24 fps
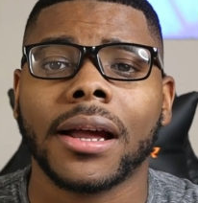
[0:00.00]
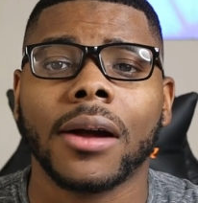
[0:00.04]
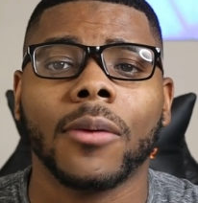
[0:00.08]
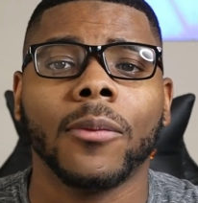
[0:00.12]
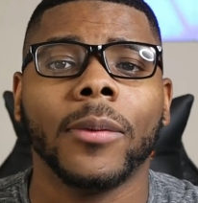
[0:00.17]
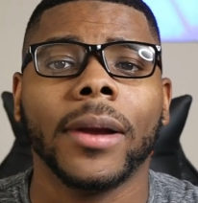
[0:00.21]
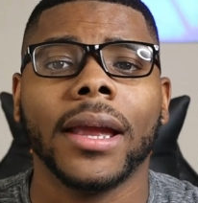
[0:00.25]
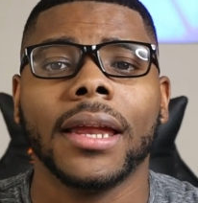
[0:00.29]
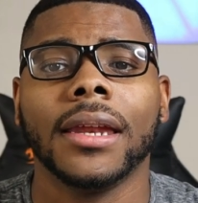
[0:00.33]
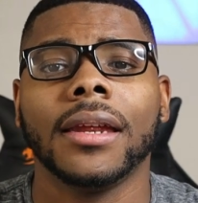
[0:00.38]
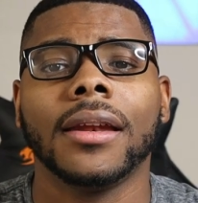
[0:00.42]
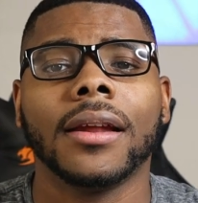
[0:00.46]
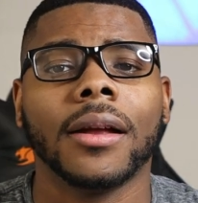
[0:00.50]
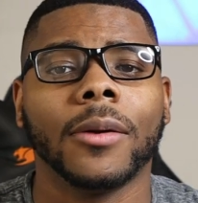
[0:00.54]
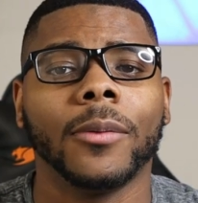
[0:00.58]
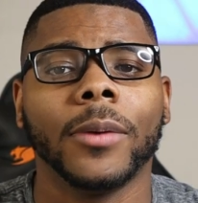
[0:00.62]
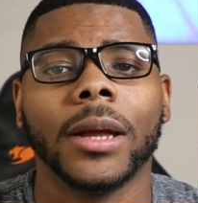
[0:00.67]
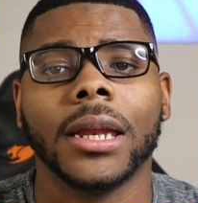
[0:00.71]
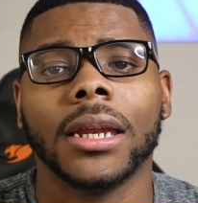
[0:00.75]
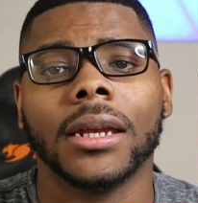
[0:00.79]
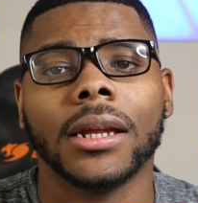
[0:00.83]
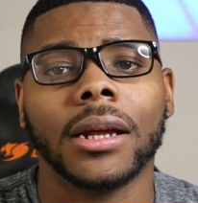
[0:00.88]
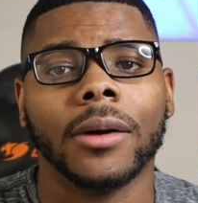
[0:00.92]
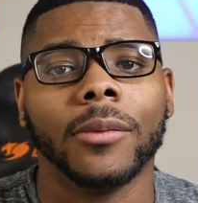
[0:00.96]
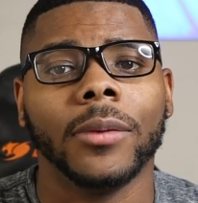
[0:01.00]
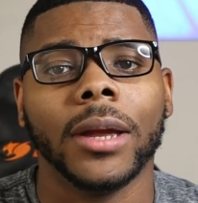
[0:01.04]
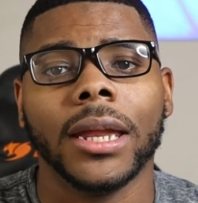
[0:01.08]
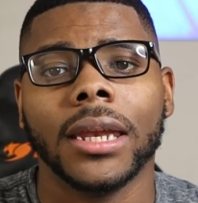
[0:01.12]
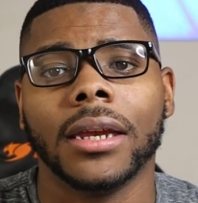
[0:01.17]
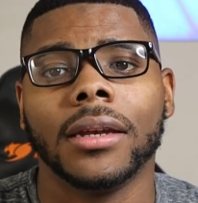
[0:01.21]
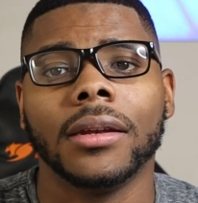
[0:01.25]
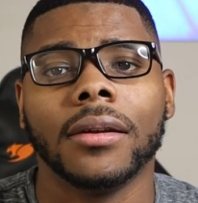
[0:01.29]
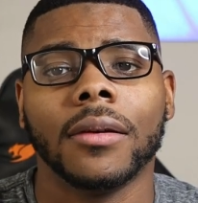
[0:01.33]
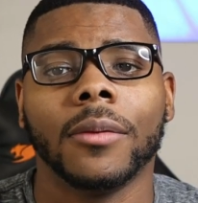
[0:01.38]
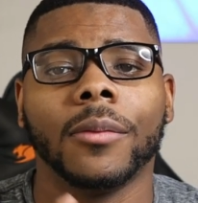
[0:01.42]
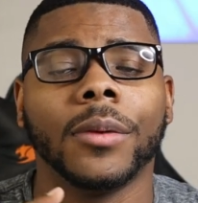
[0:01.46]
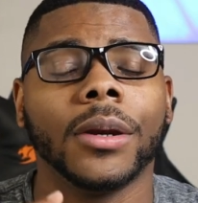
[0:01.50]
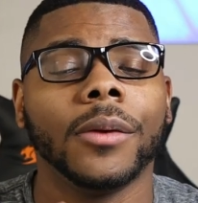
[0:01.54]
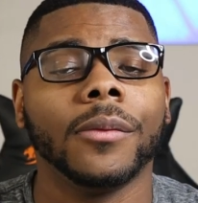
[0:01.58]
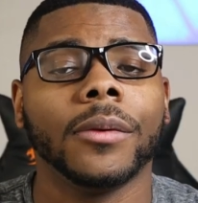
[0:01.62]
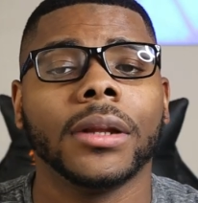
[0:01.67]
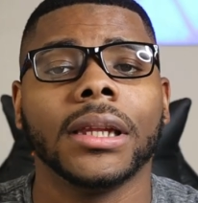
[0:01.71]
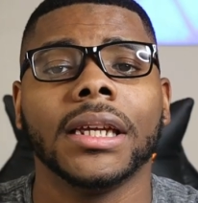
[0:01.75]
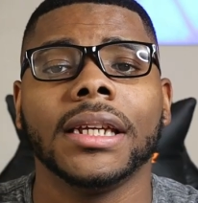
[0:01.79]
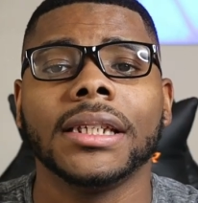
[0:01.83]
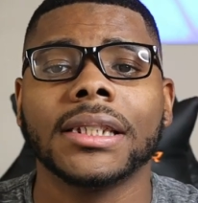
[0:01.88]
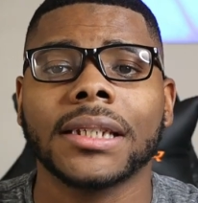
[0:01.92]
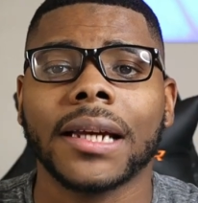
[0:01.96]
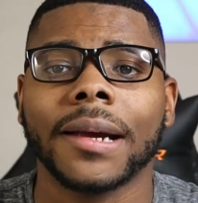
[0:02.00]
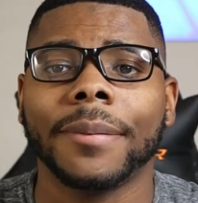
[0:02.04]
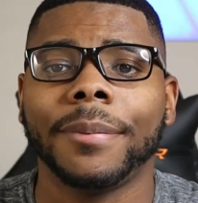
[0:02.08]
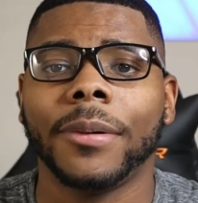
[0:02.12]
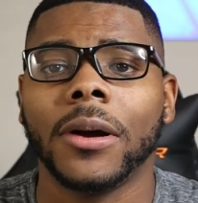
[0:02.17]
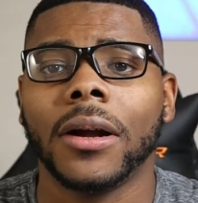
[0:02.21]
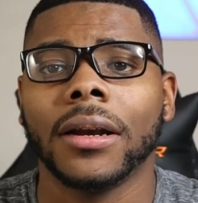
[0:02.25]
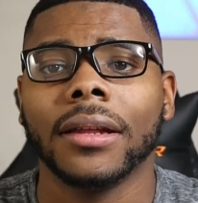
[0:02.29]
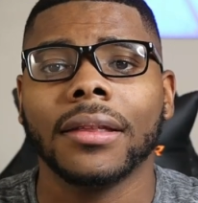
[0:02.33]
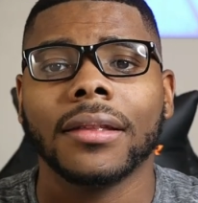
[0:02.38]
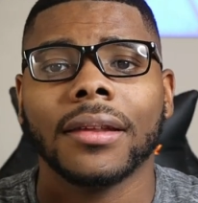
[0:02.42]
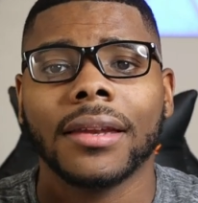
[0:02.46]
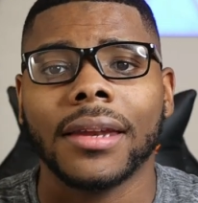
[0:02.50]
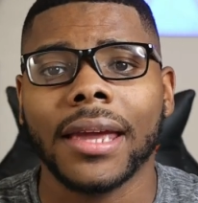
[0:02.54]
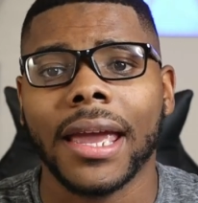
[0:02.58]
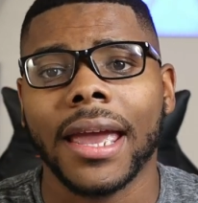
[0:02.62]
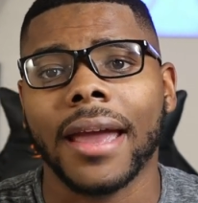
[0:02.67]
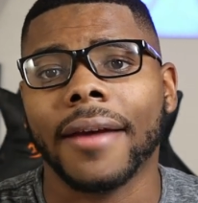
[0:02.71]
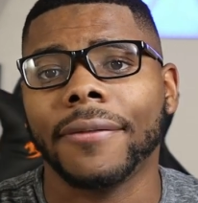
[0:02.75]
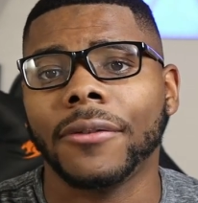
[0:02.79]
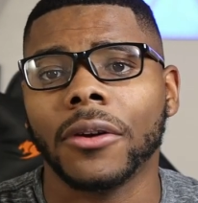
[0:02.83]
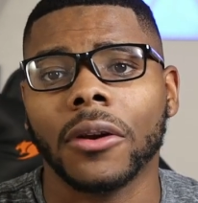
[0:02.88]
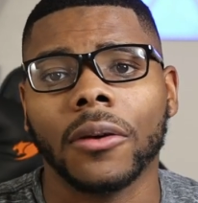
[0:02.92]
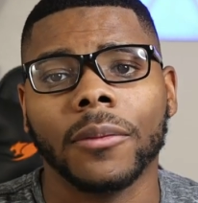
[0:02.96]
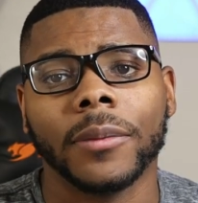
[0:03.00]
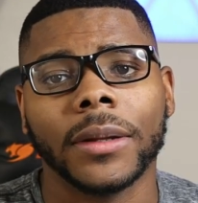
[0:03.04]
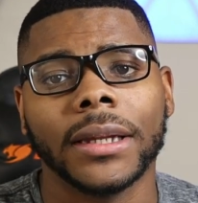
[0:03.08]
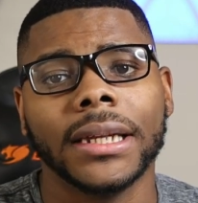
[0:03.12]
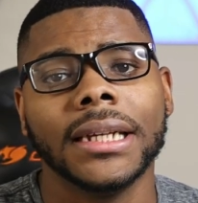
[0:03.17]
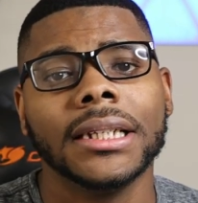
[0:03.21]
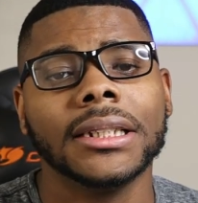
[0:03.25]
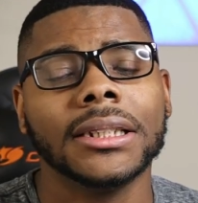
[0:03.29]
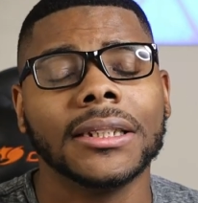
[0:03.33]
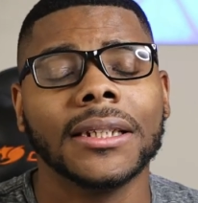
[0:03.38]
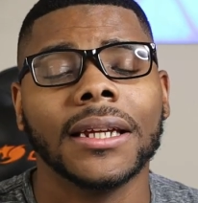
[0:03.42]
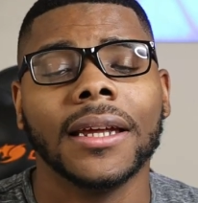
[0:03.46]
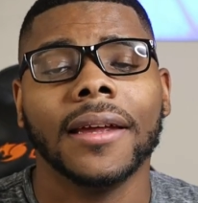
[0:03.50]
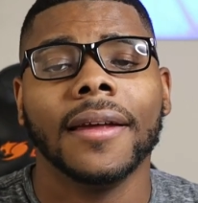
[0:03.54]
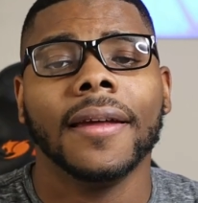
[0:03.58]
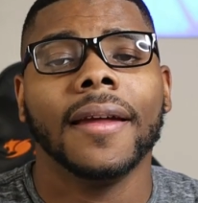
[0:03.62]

I waited, and when it released, I bought it the day after it released.